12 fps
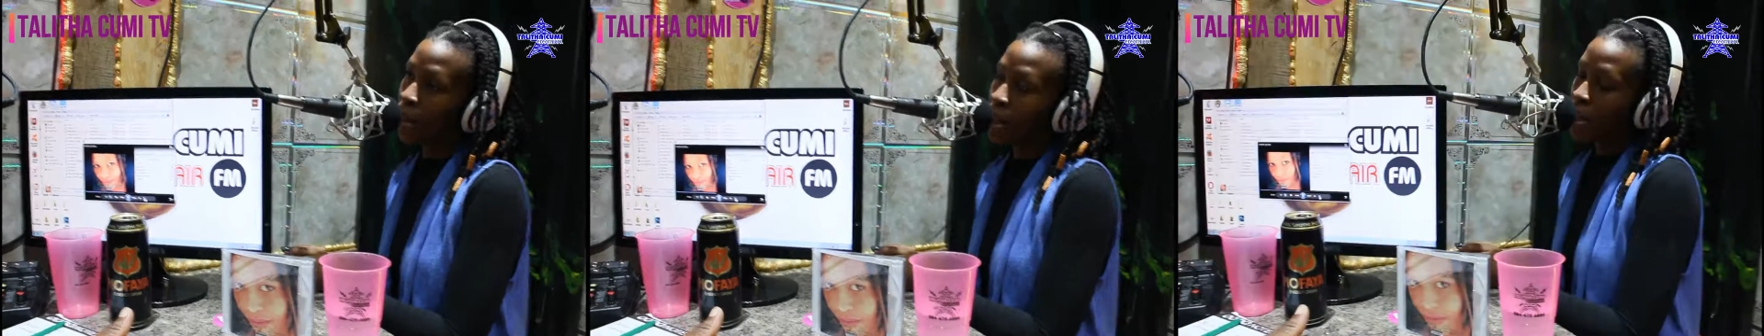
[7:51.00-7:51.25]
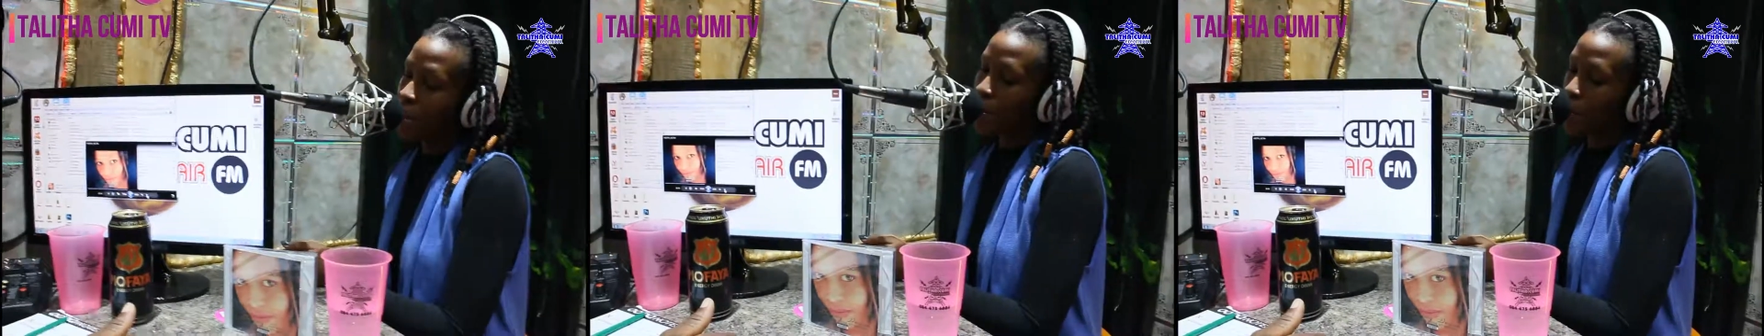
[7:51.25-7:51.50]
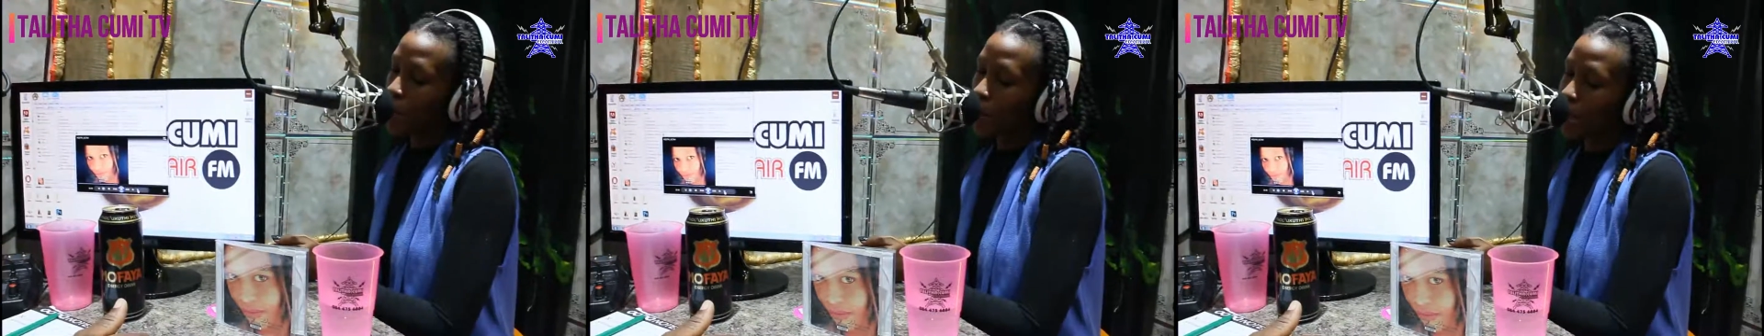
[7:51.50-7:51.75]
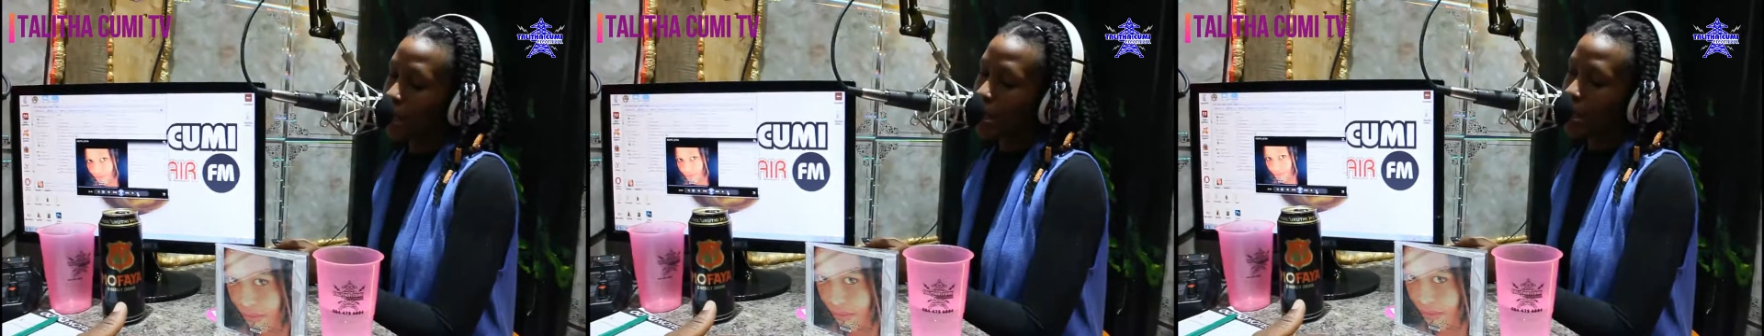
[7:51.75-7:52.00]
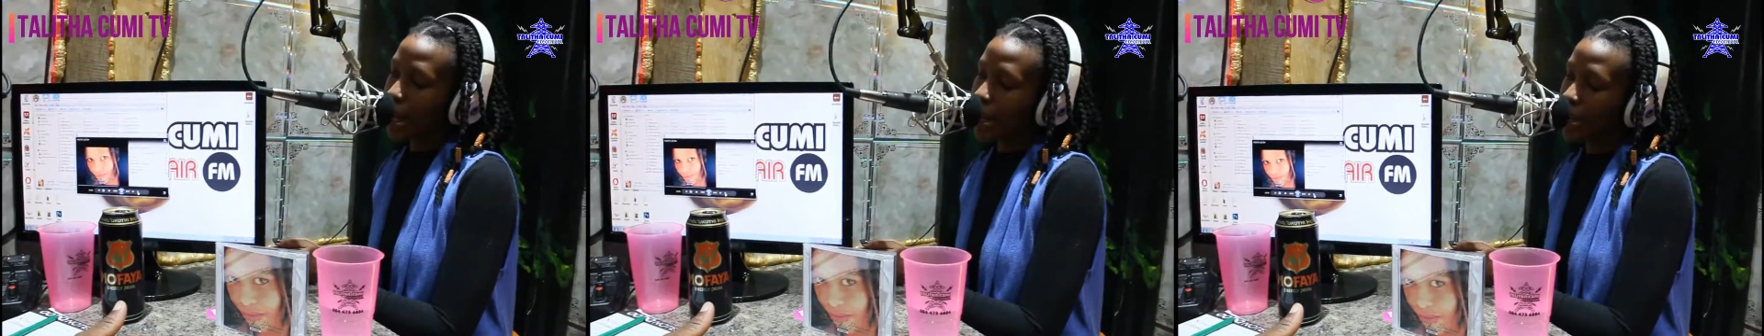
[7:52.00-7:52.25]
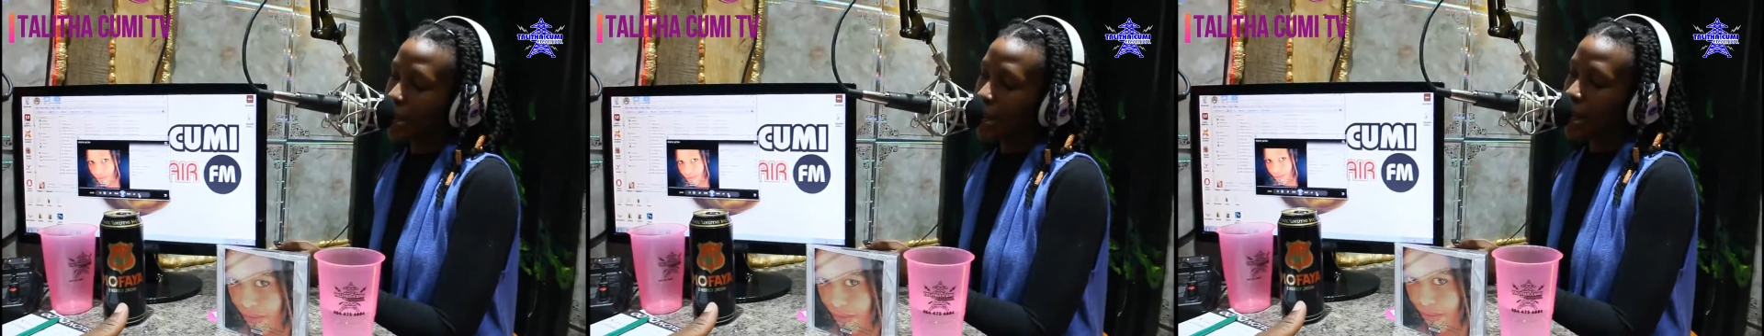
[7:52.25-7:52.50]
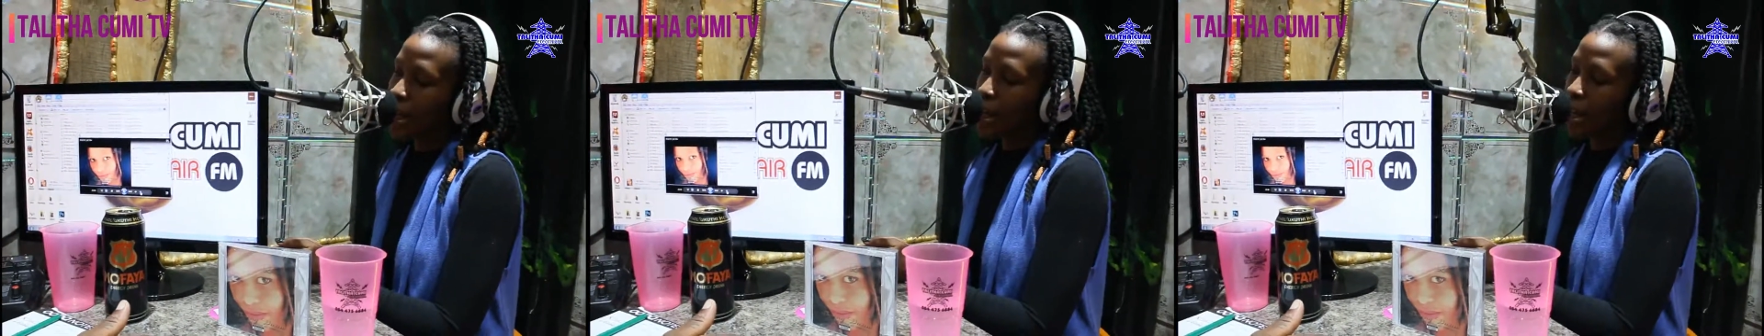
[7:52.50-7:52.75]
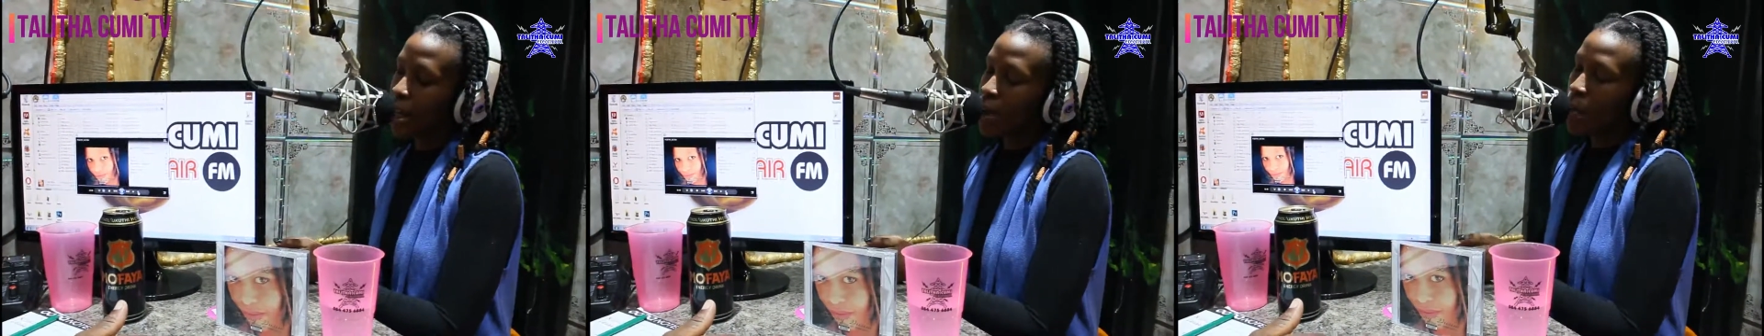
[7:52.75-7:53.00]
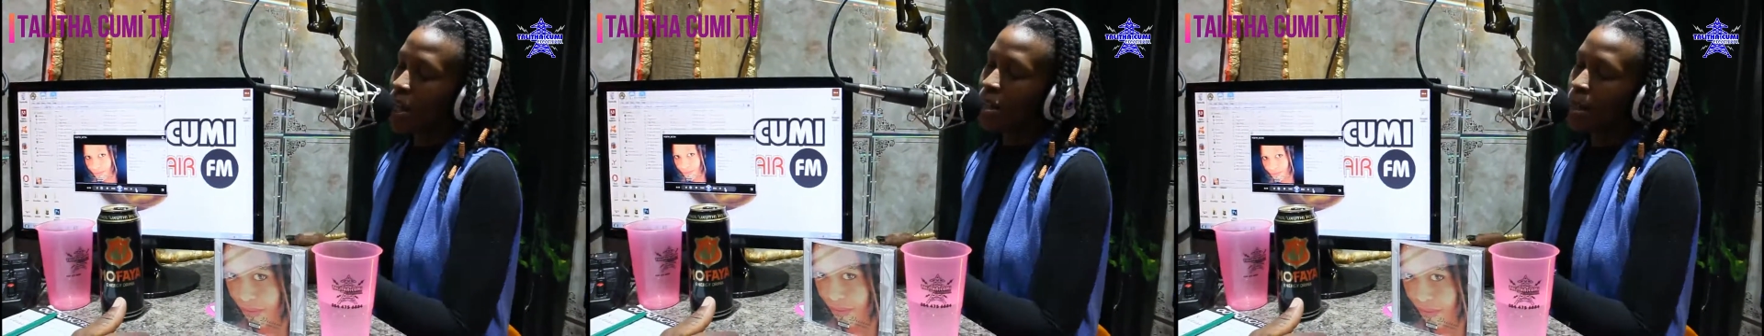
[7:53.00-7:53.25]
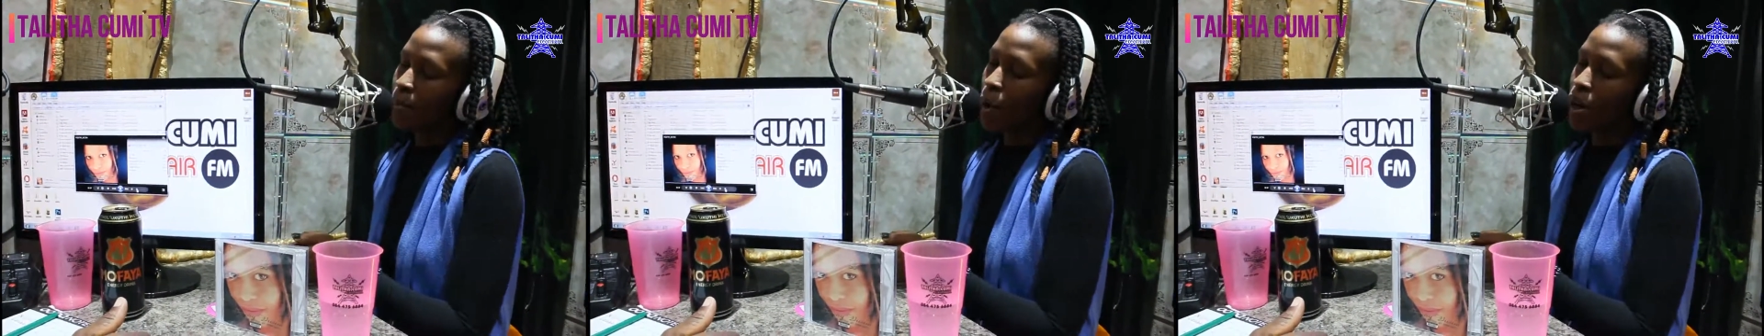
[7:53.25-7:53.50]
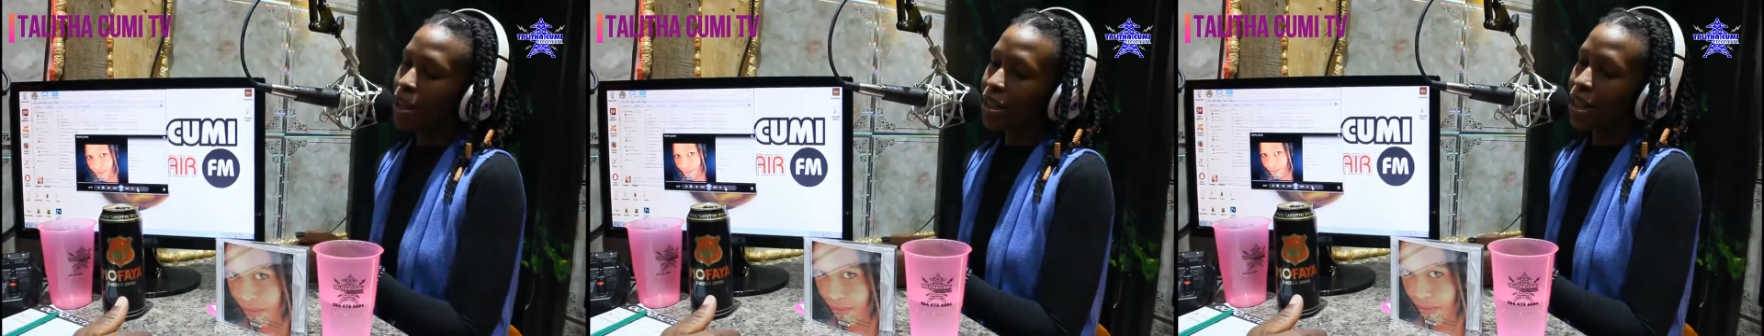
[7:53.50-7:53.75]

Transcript: So it says, once upon a time,